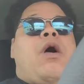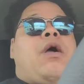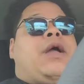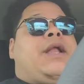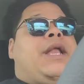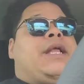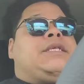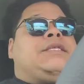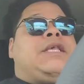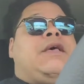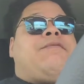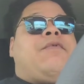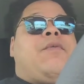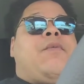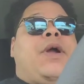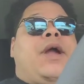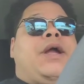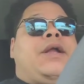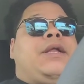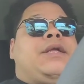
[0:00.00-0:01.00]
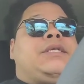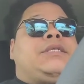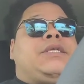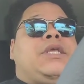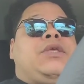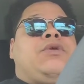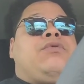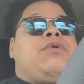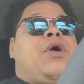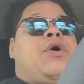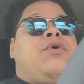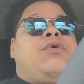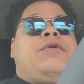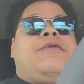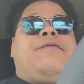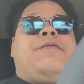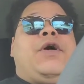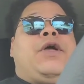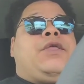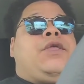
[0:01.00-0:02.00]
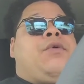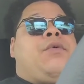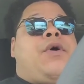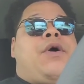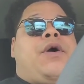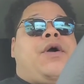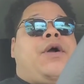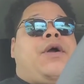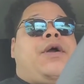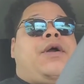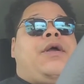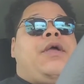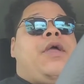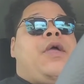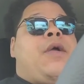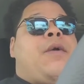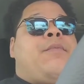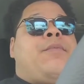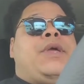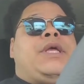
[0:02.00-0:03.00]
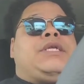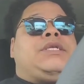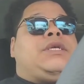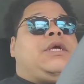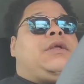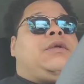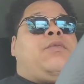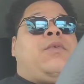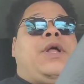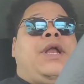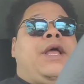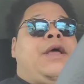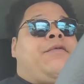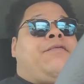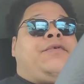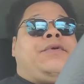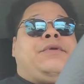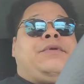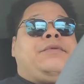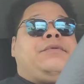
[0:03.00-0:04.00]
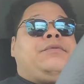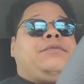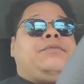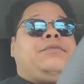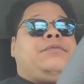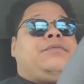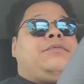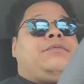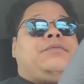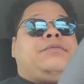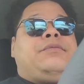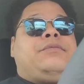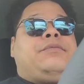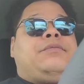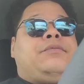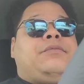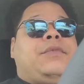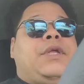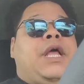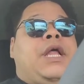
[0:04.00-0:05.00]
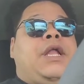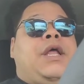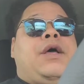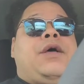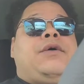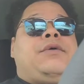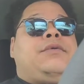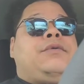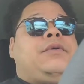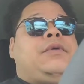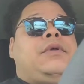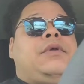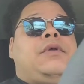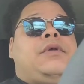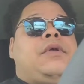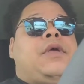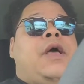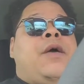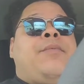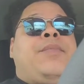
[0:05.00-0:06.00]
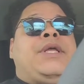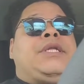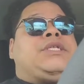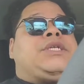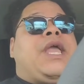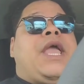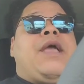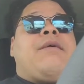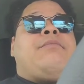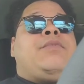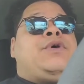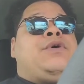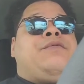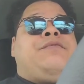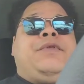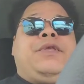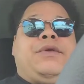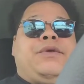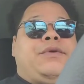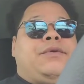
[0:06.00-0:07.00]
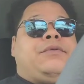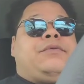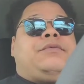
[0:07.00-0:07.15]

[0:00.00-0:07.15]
in that self-awareness and you know who the fuck you are, bitch, whatever. Hello. A bitch can't move you.